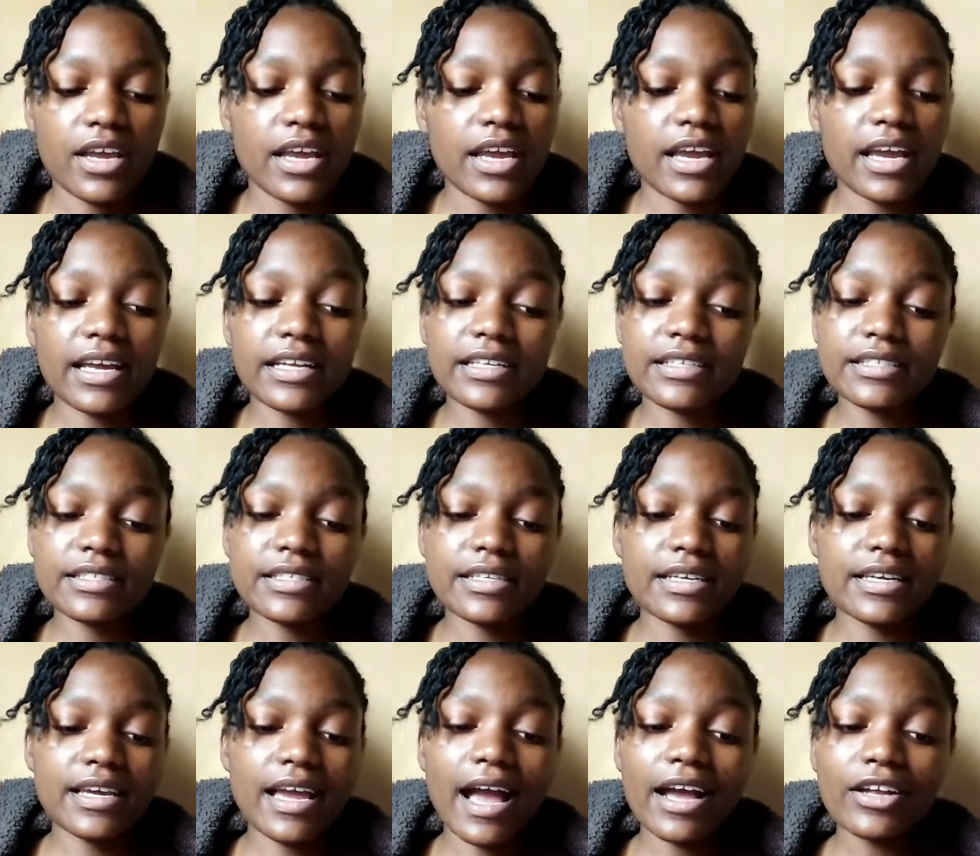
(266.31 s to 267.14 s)
And
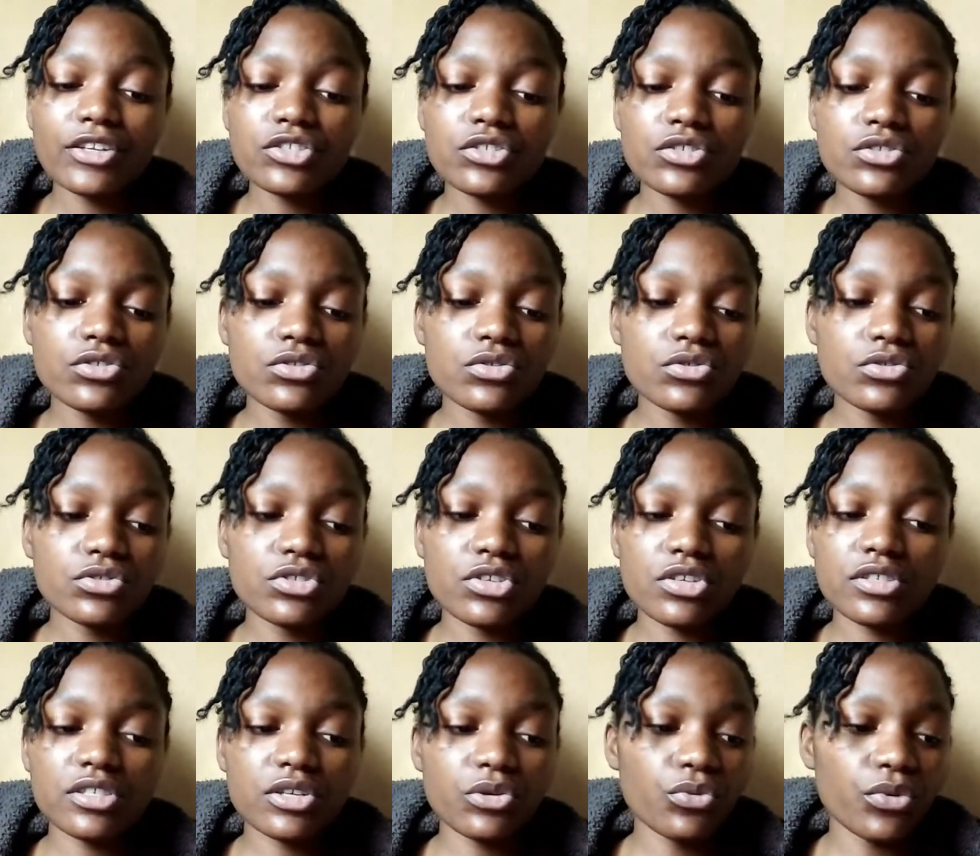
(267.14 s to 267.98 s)
he had to do,
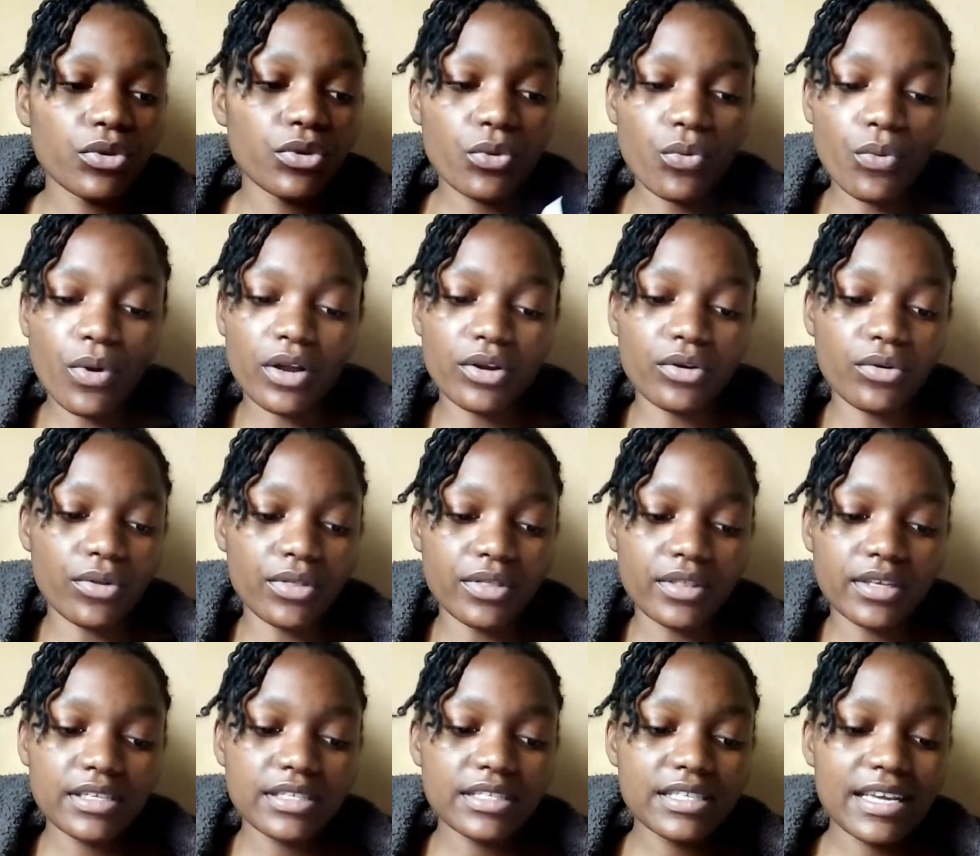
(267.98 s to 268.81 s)
just a quick one on
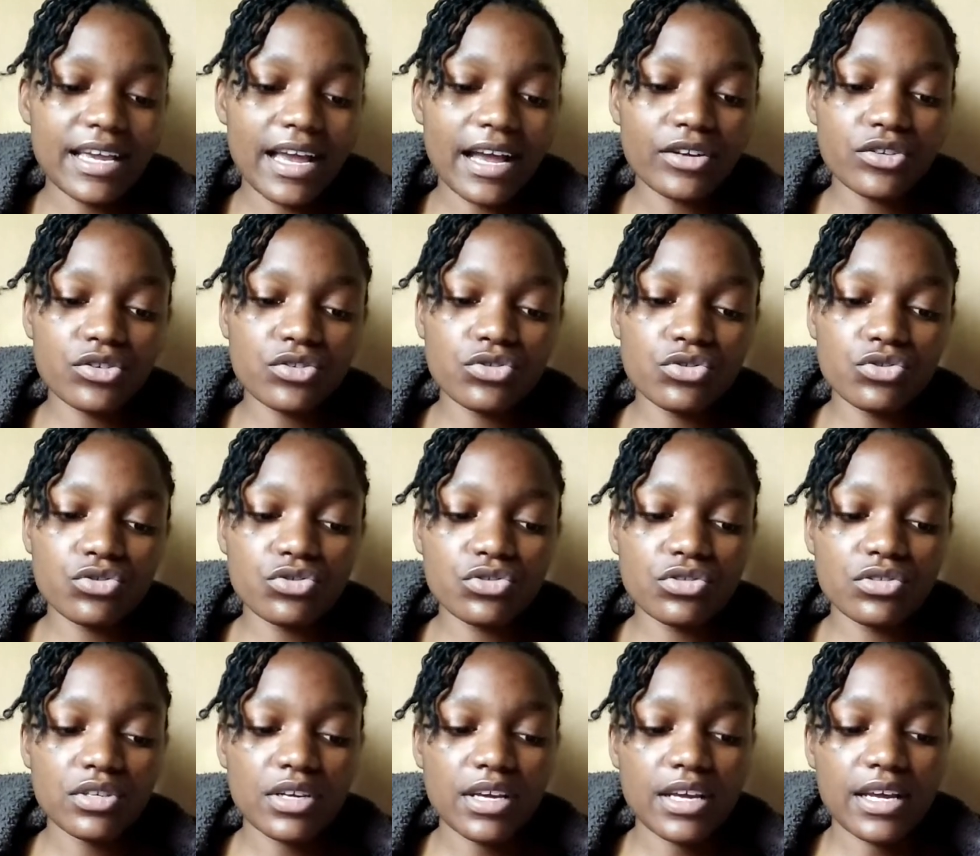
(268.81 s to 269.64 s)
this, he had to
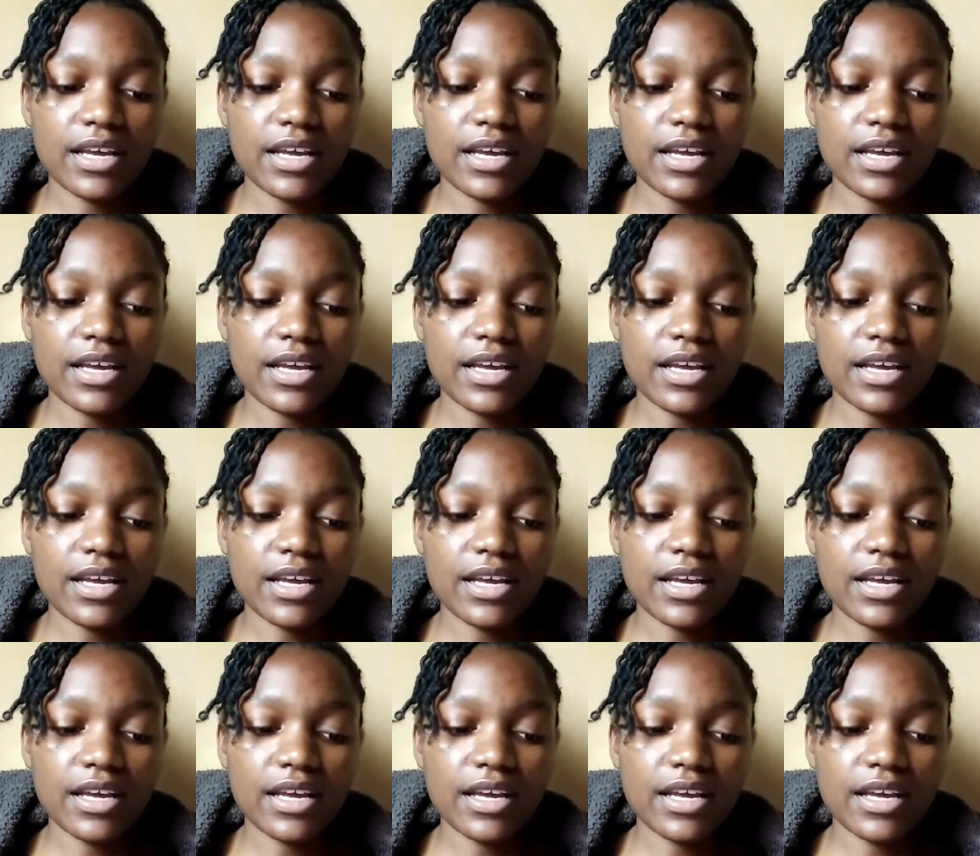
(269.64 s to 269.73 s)
do